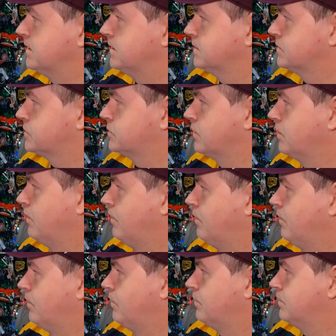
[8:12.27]

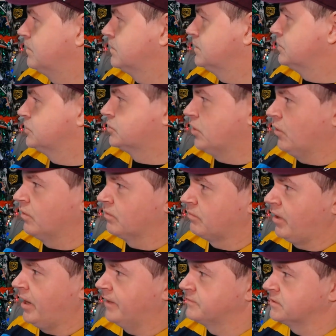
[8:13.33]
So Joe
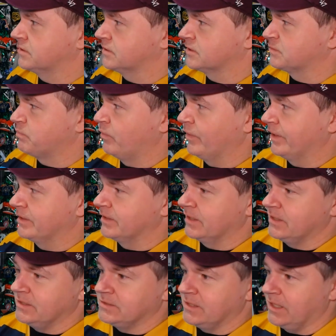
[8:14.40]
arrives at this point, and then
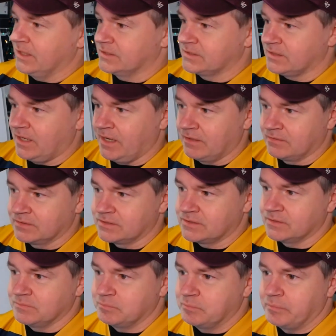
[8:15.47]
he takes Iris
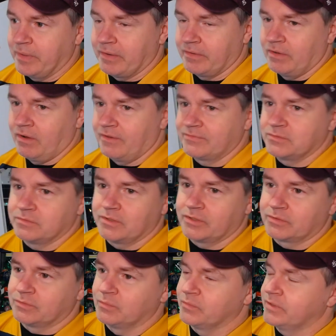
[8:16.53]
and Barry off to
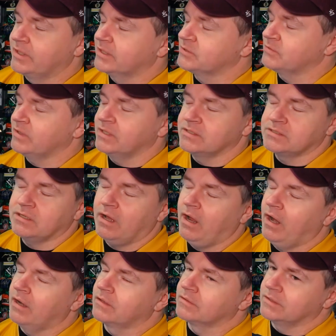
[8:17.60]
another room where he gets
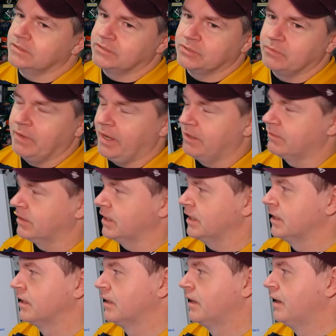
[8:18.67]
entirely too angry.